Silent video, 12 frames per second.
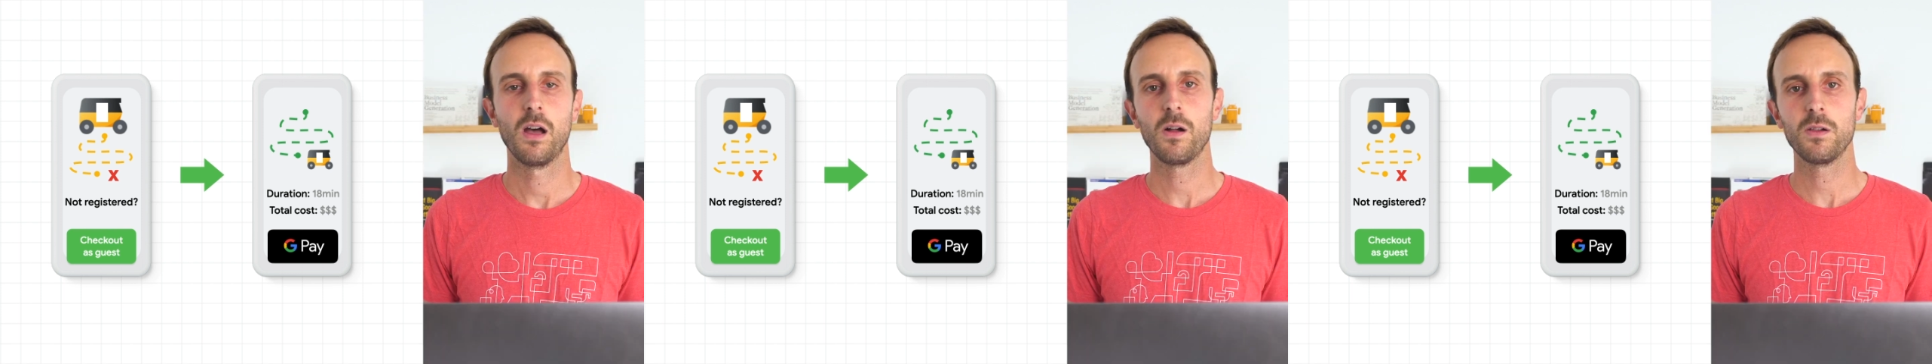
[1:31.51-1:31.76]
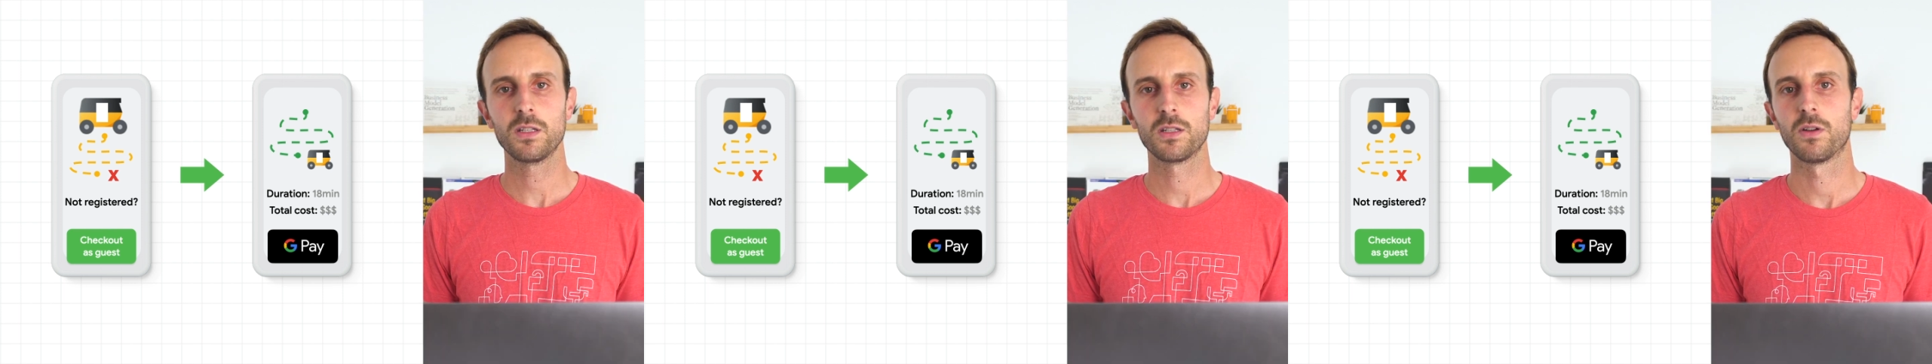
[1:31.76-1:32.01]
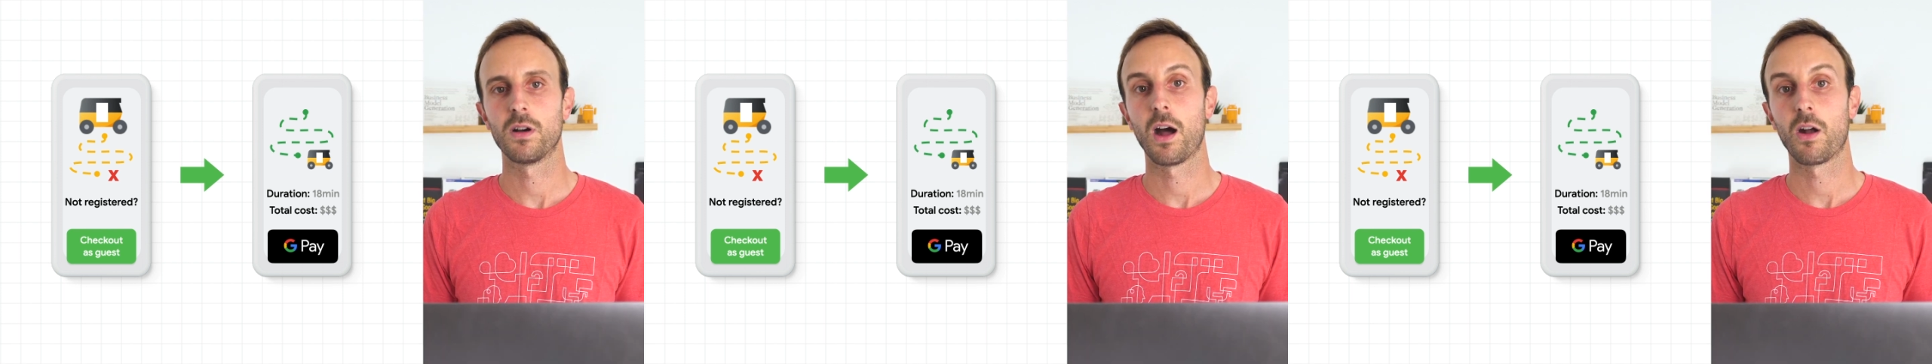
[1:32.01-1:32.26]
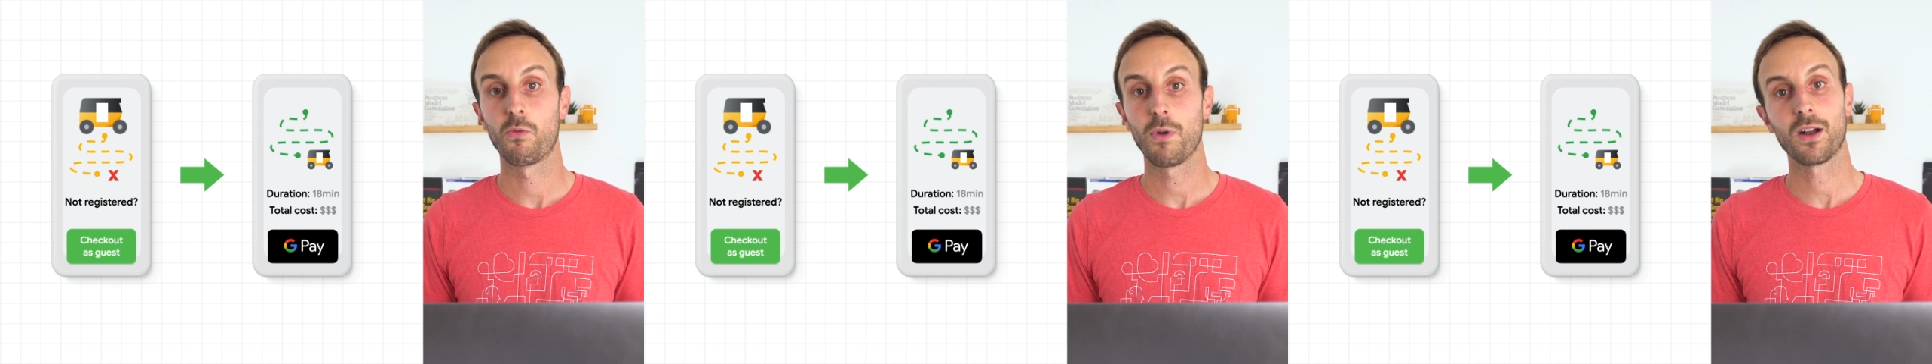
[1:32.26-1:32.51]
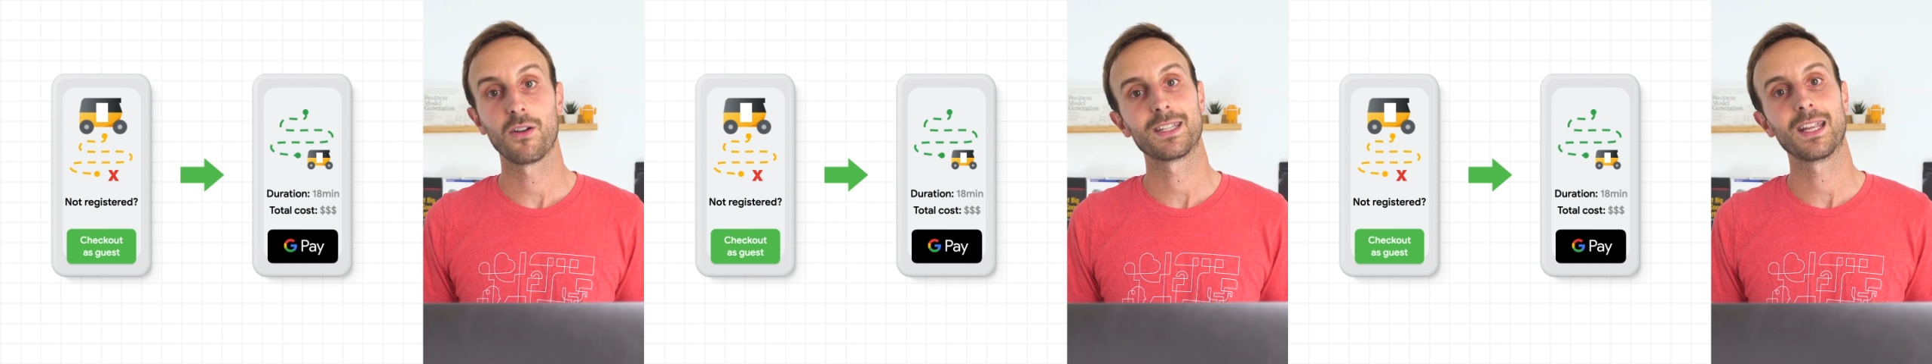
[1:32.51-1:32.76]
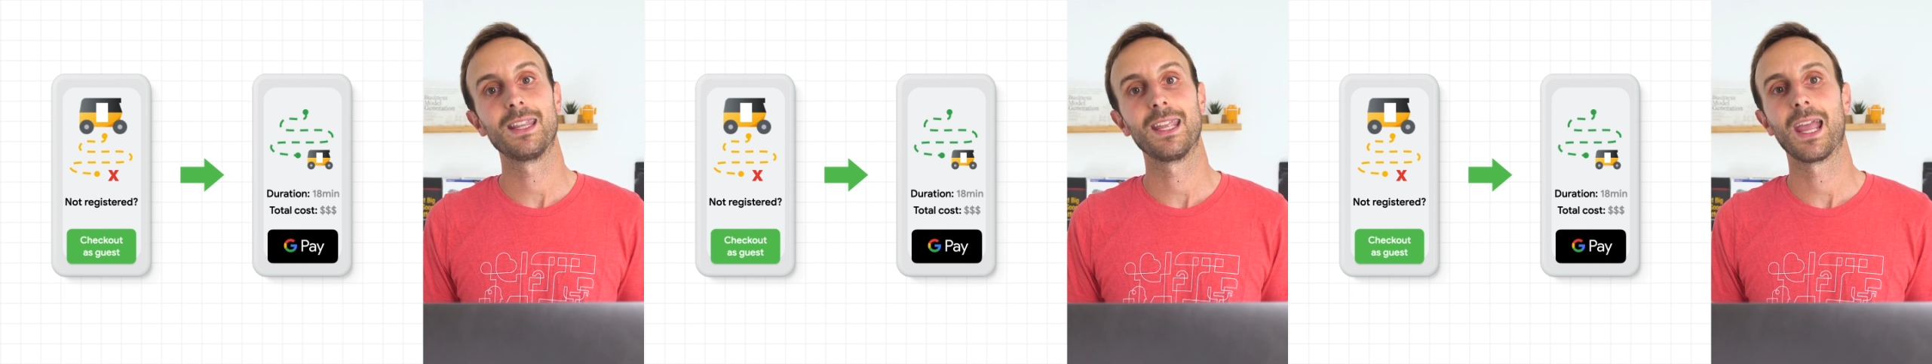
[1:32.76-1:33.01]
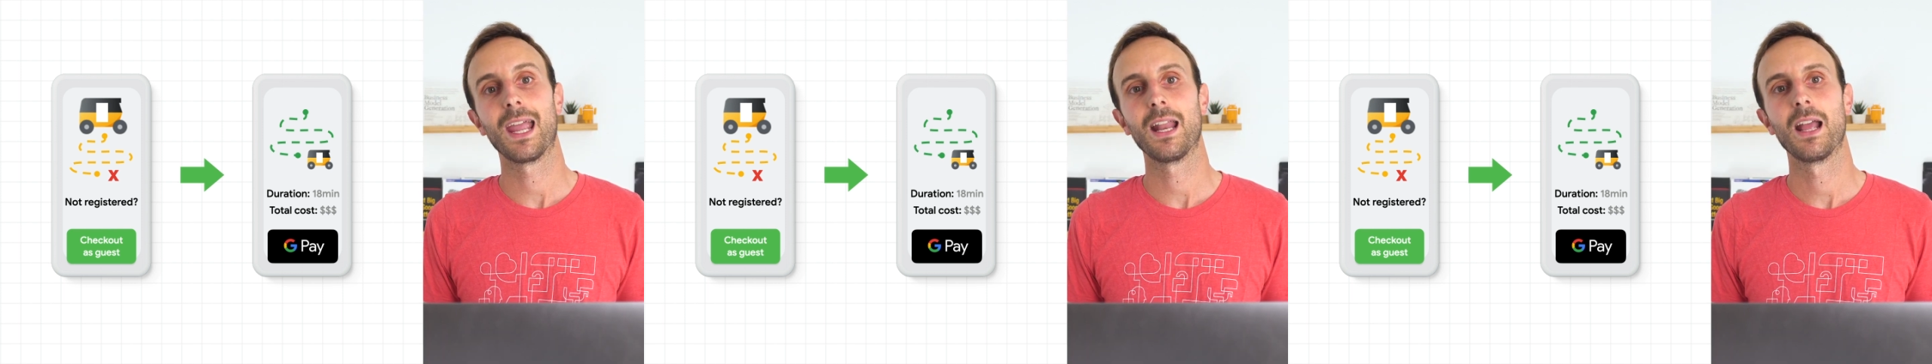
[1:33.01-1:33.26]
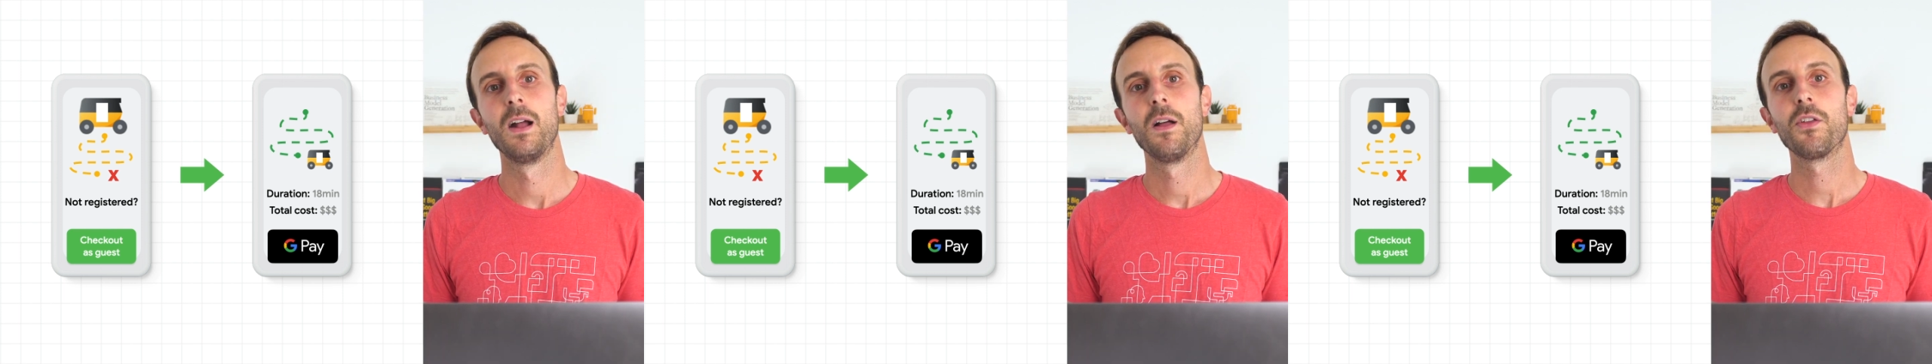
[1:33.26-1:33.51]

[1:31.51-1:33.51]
Also, our records indicate